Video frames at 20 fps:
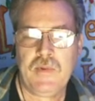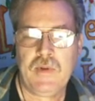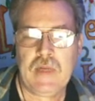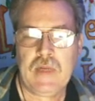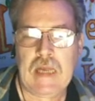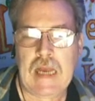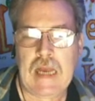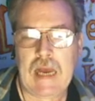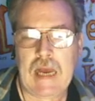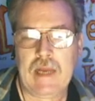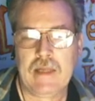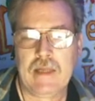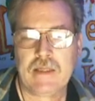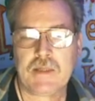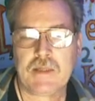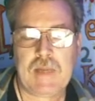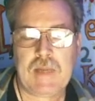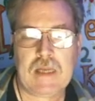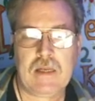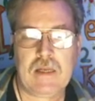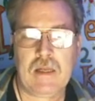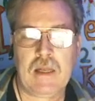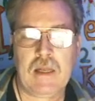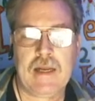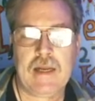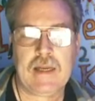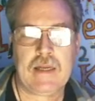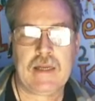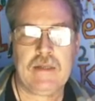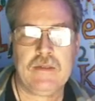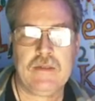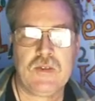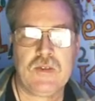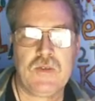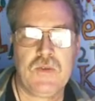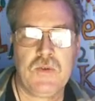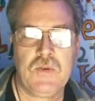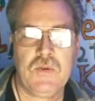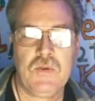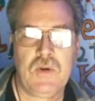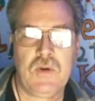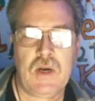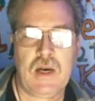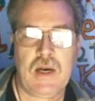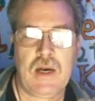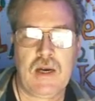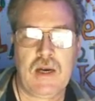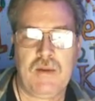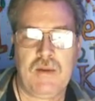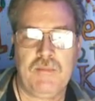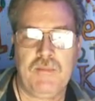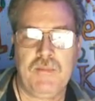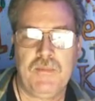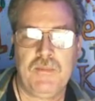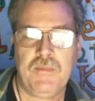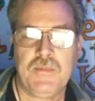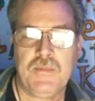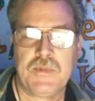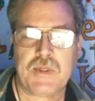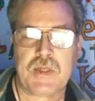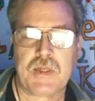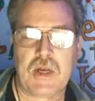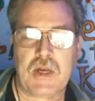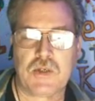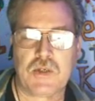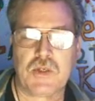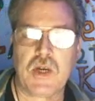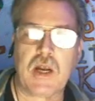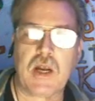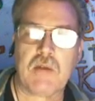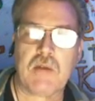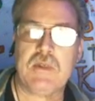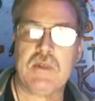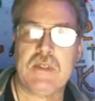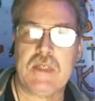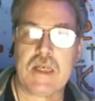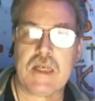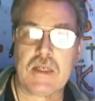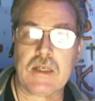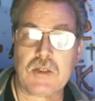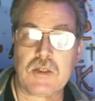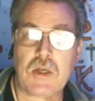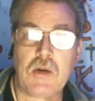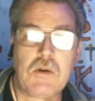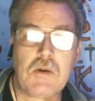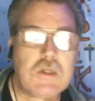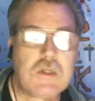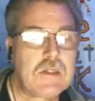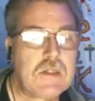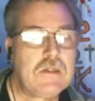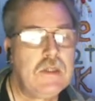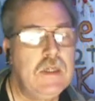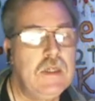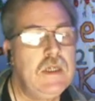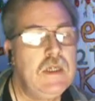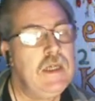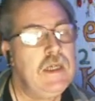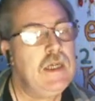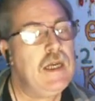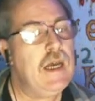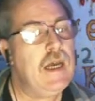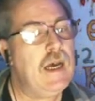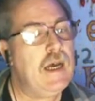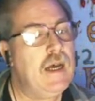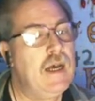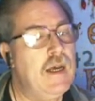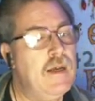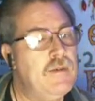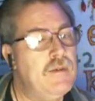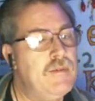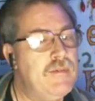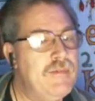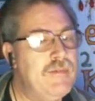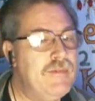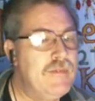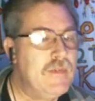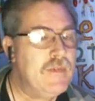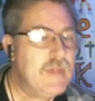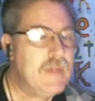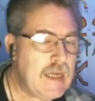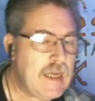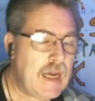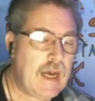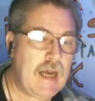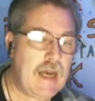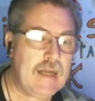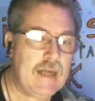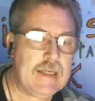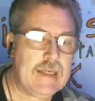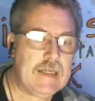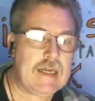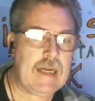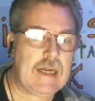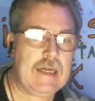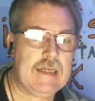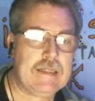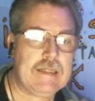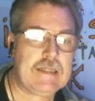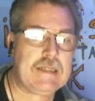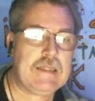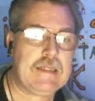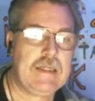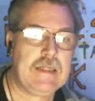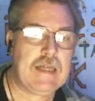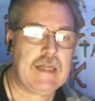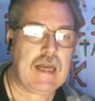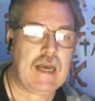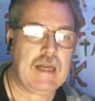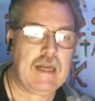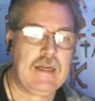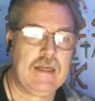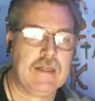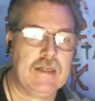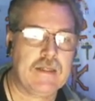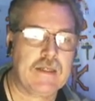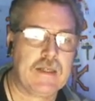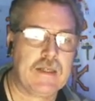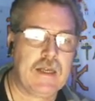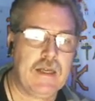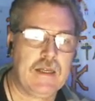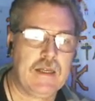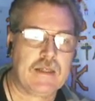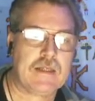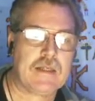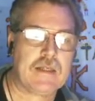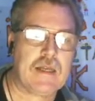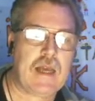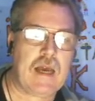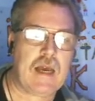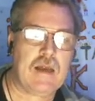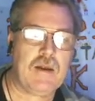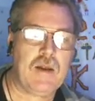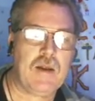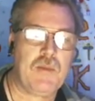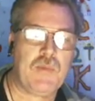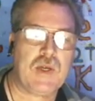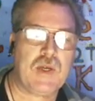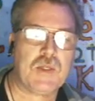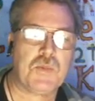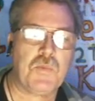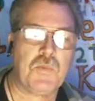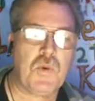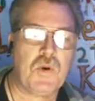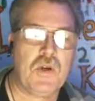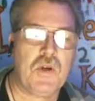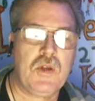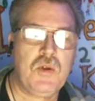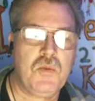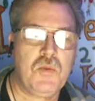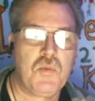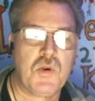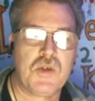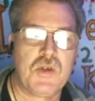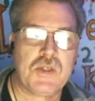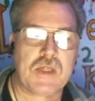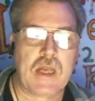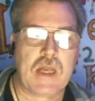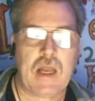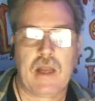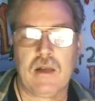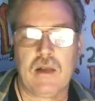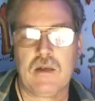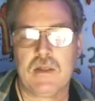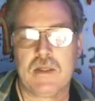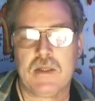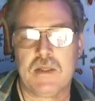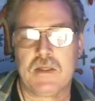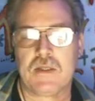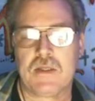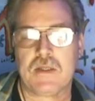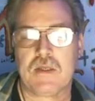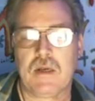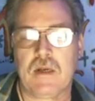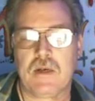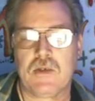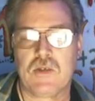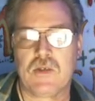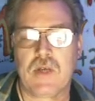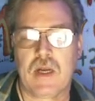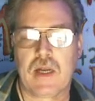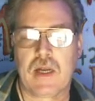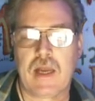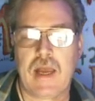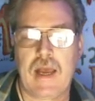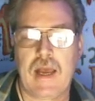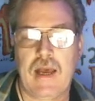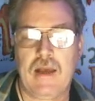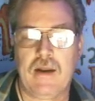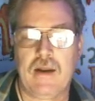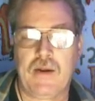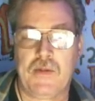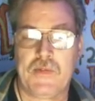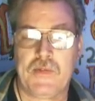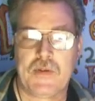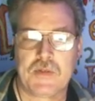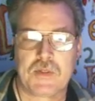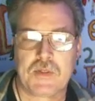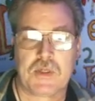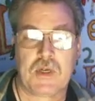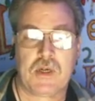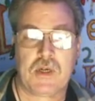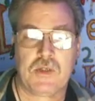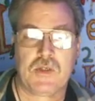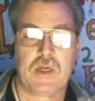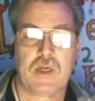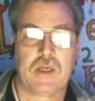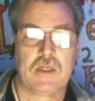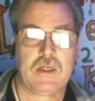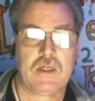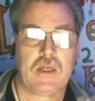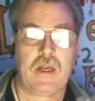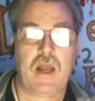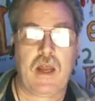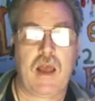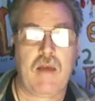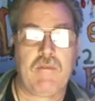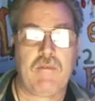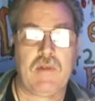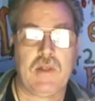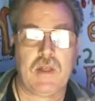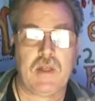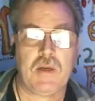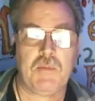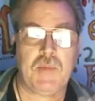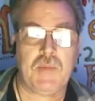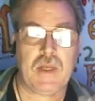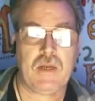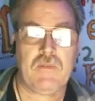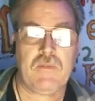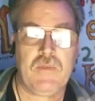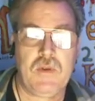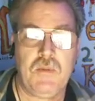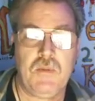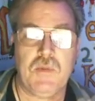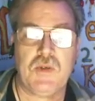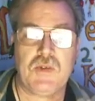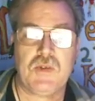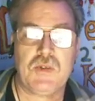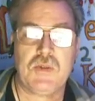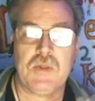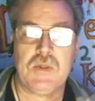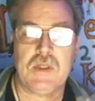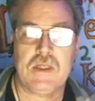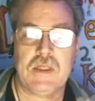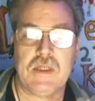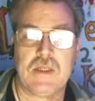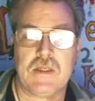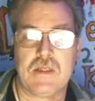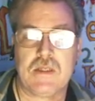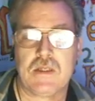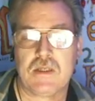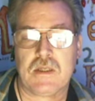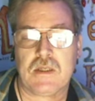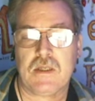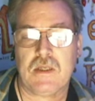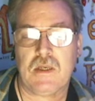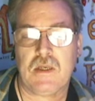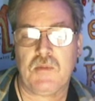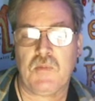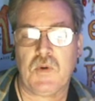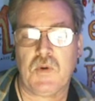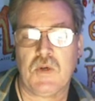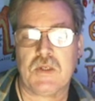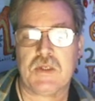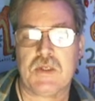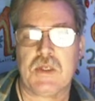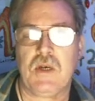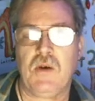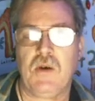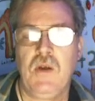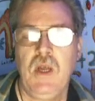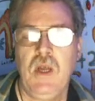it's been likened to Star Trek with dick jokes. Yeah, I can kind of see that. It's got a much more humorous angle than Star Trek had, although Star Trek did have a little bit of humor to it. This is a little more so.